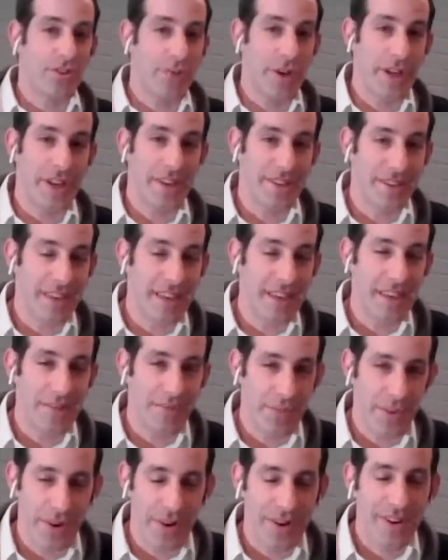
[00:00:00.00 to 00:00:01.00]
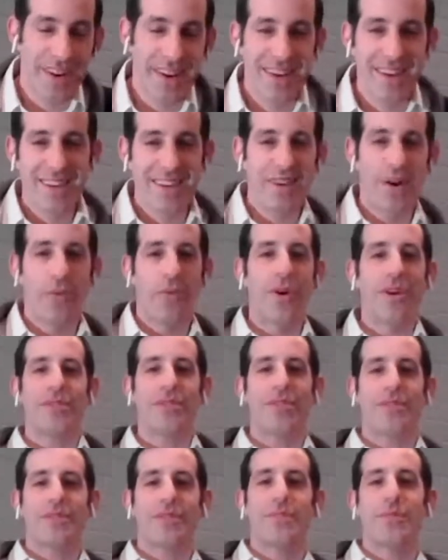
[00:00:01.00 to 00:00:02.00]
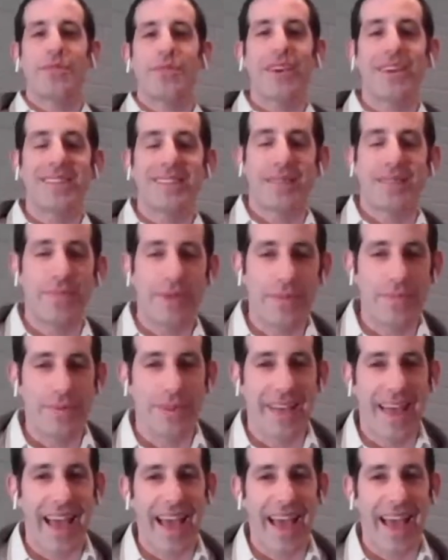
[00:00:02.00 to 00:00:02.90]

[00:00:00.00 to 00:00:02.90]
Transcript: sweet, and deep. Or you know, what are some things that people